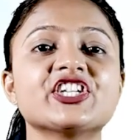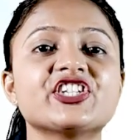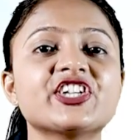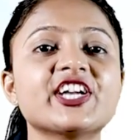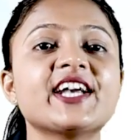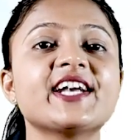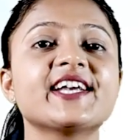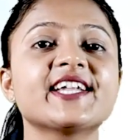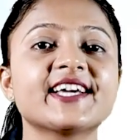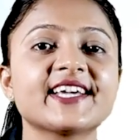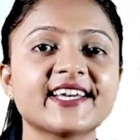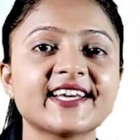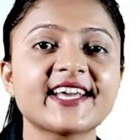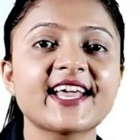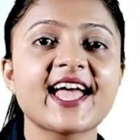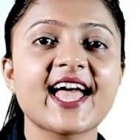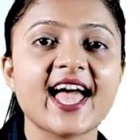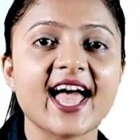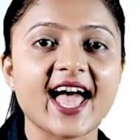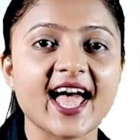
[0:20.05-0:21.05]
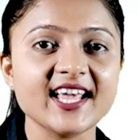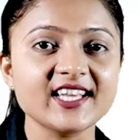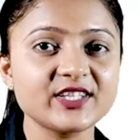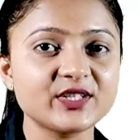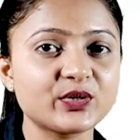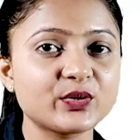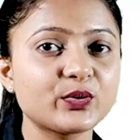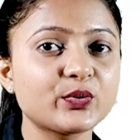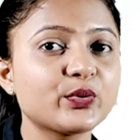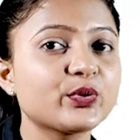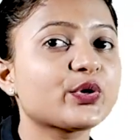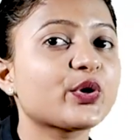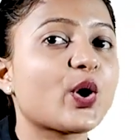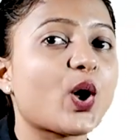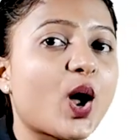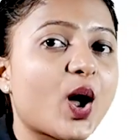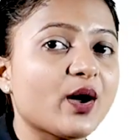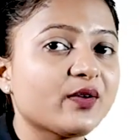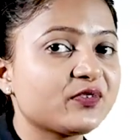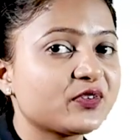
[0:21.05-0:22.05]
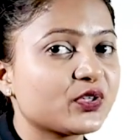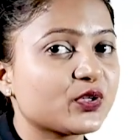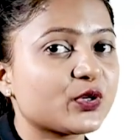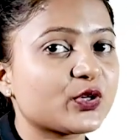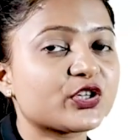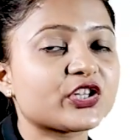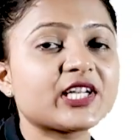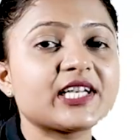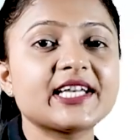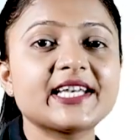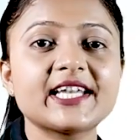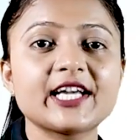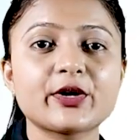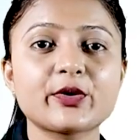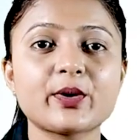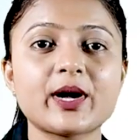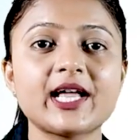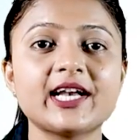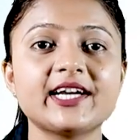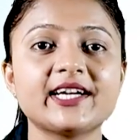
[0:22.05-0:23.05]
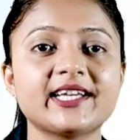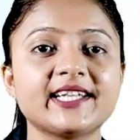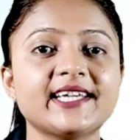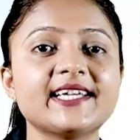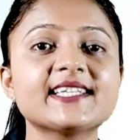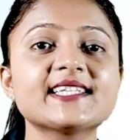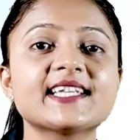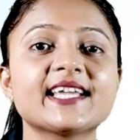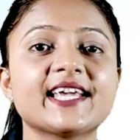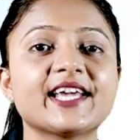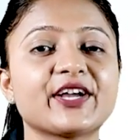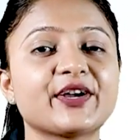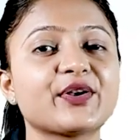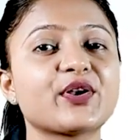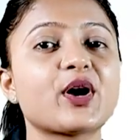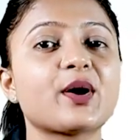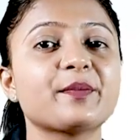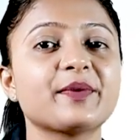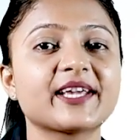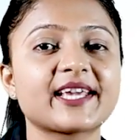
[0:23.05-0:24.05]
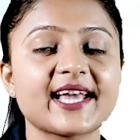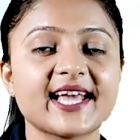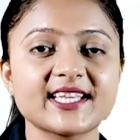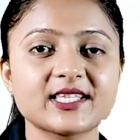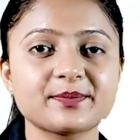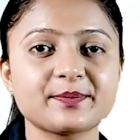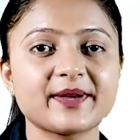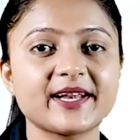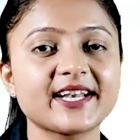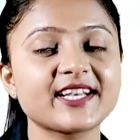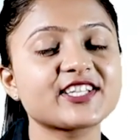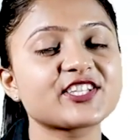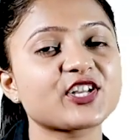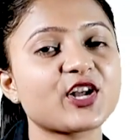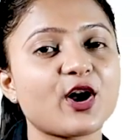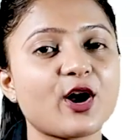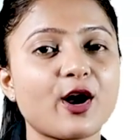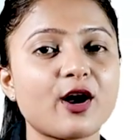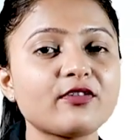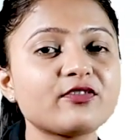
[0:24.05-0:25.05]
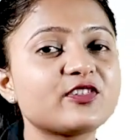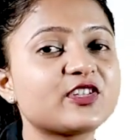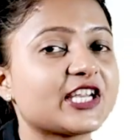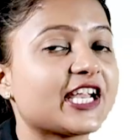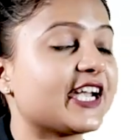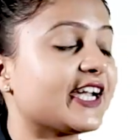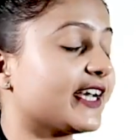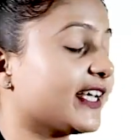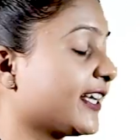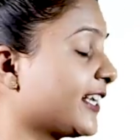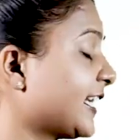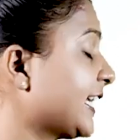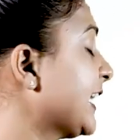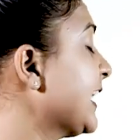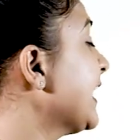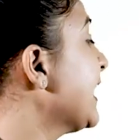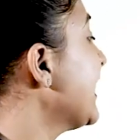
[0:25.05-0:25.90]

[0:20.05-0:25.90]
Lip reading: gender as root of social inequalities, economic aspects of gender.